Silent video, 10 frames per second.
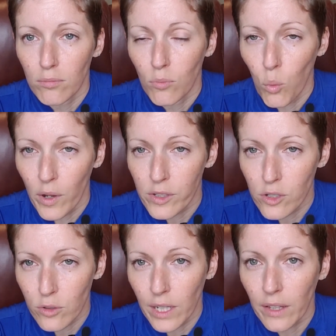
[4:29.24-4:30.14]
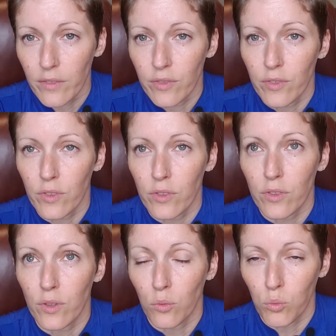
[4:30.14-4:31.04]
once during
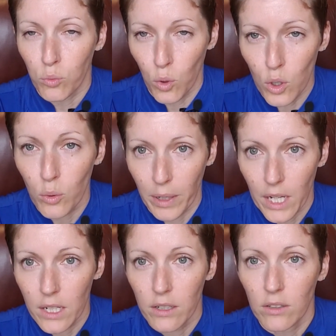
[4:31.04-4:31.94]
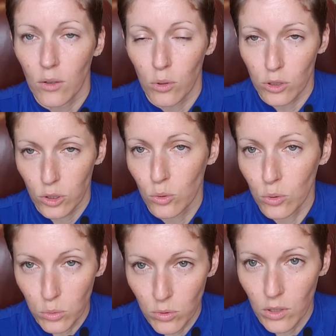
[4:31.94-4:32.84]
the work week or a
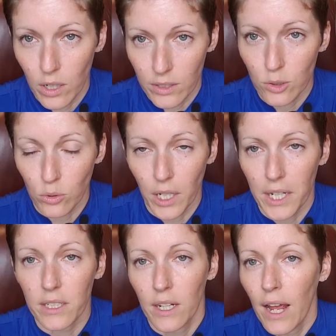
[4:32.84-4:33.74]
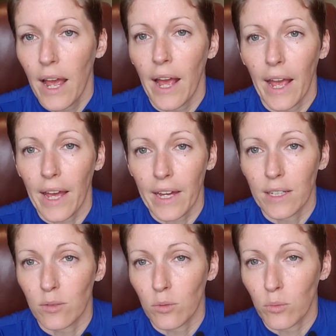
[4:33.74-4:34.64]
school night,
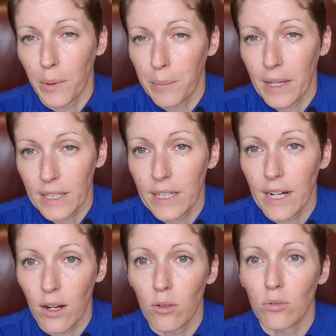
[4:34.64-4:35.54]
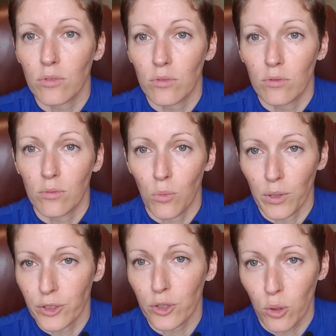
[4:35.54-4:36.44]
and we may eat out
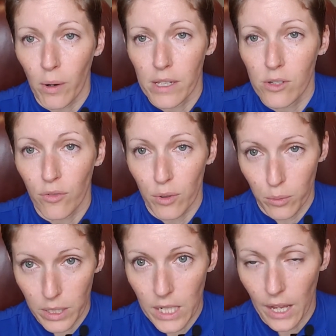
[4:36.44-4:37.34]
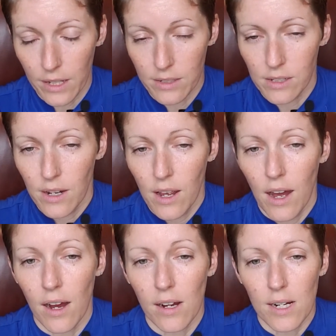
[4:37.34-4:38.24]
once or twice over the weekend.
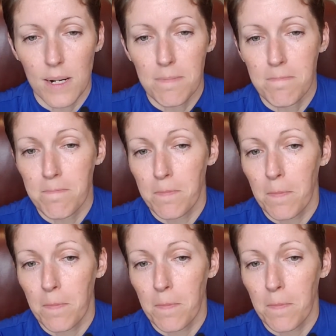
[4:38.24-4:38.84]
PlateJoy